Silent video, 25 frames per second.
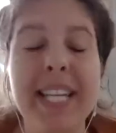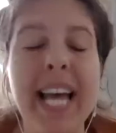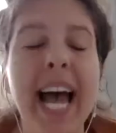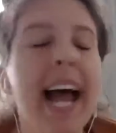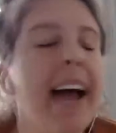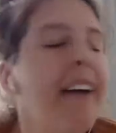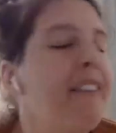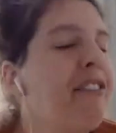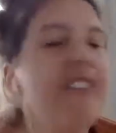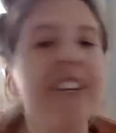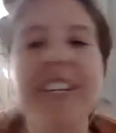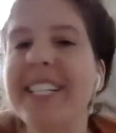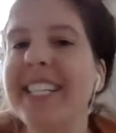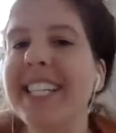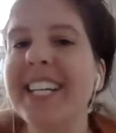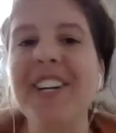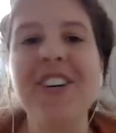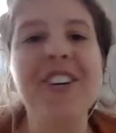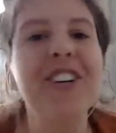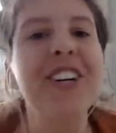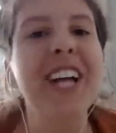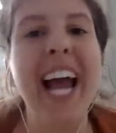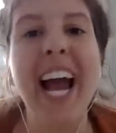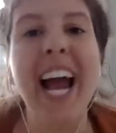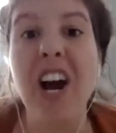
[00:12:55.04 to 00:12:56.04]
every single
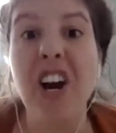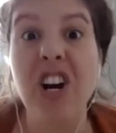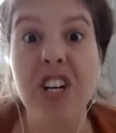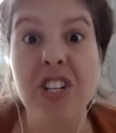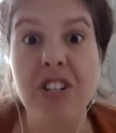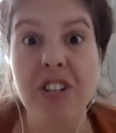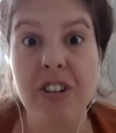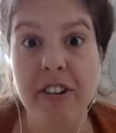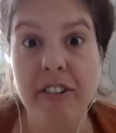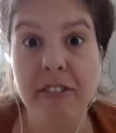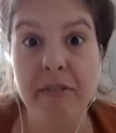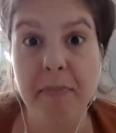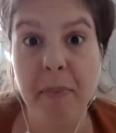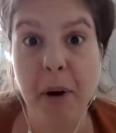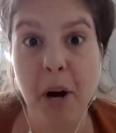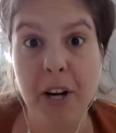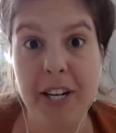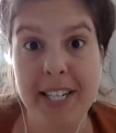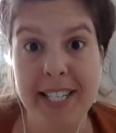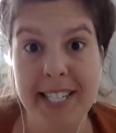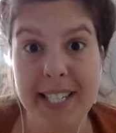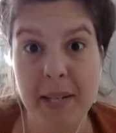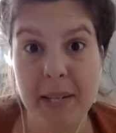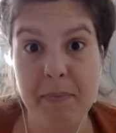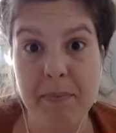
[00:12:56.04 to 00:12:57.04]
character of Bart
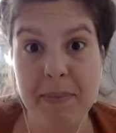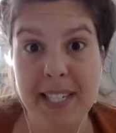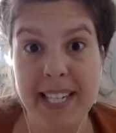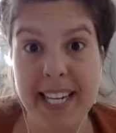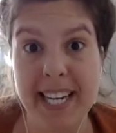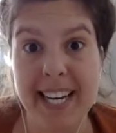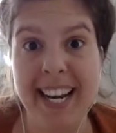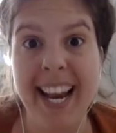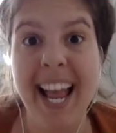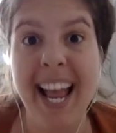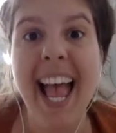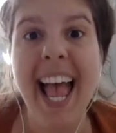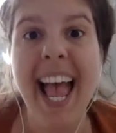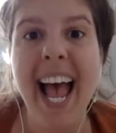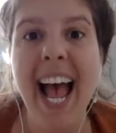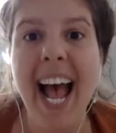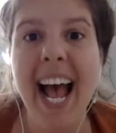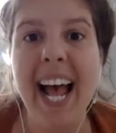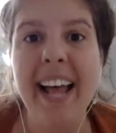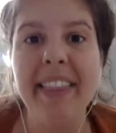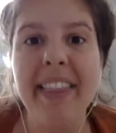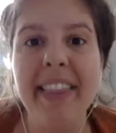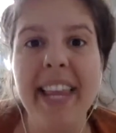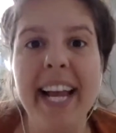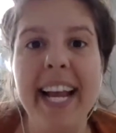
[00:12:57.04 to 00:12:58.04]
Simpson.
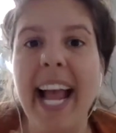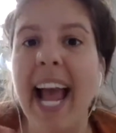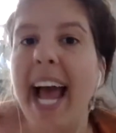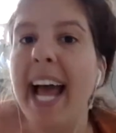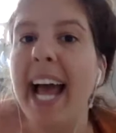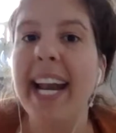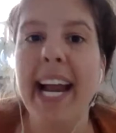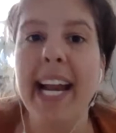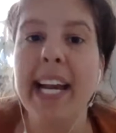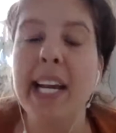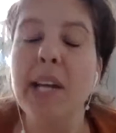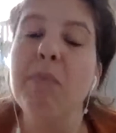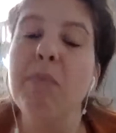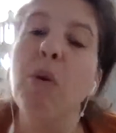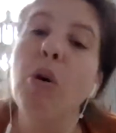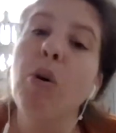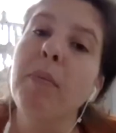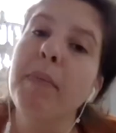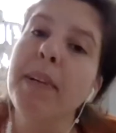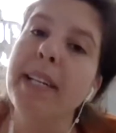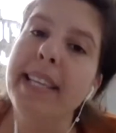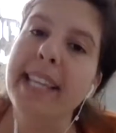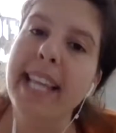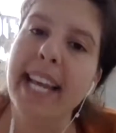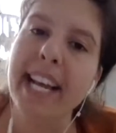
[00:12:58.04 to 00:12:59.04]
And like at any
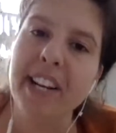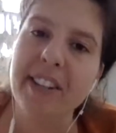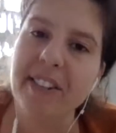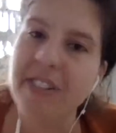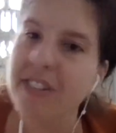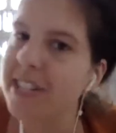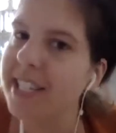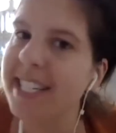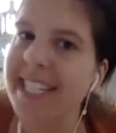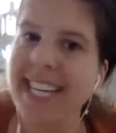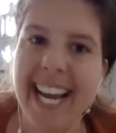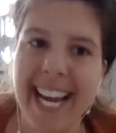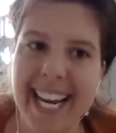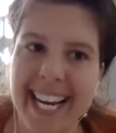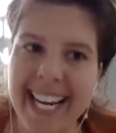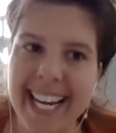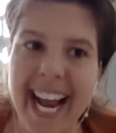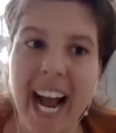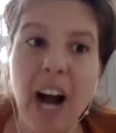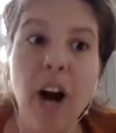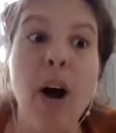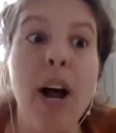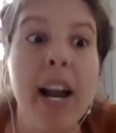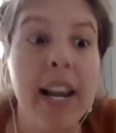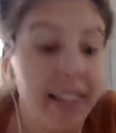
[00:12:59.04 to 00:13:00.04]
moment, they could just take it
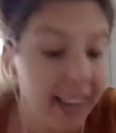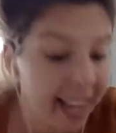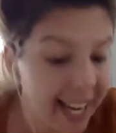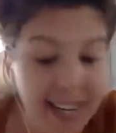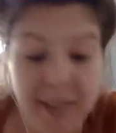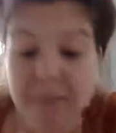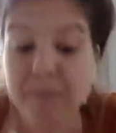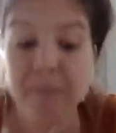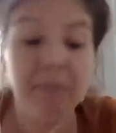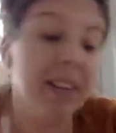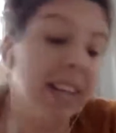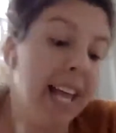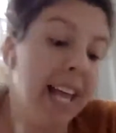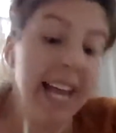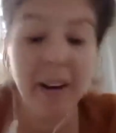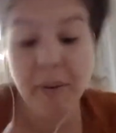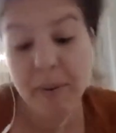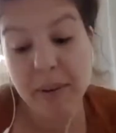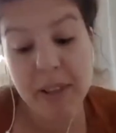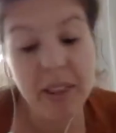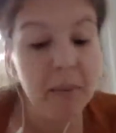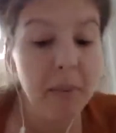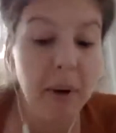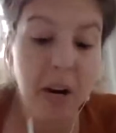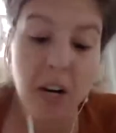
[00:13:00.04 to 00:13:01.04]
out and like play with
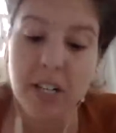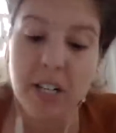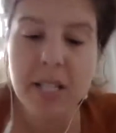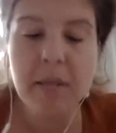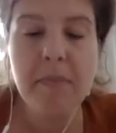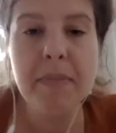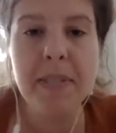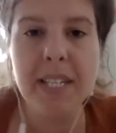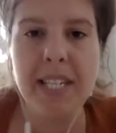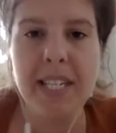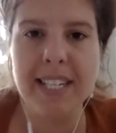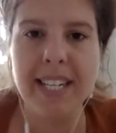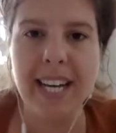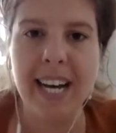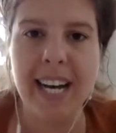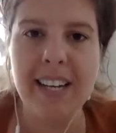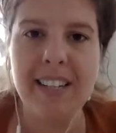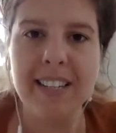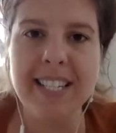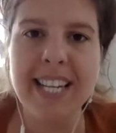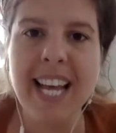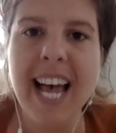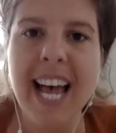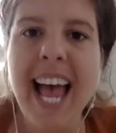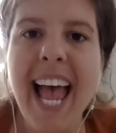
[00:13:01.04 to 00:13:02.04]
the Bart Simpson dolls.
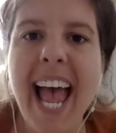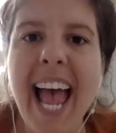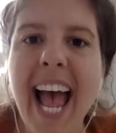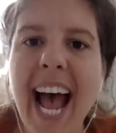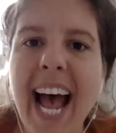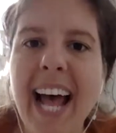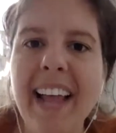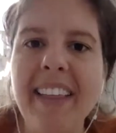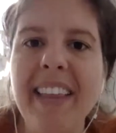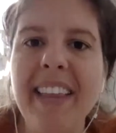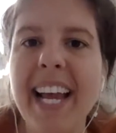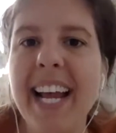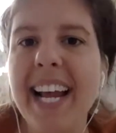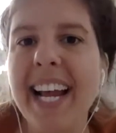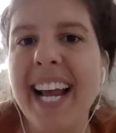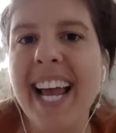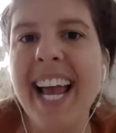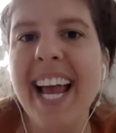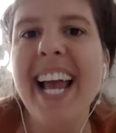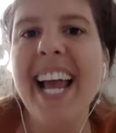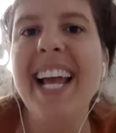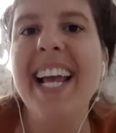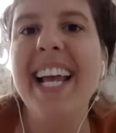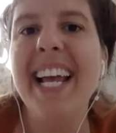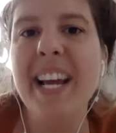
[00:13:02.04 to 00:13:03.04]
And like,
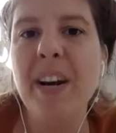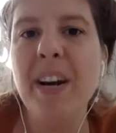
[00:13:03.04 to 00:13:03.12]
it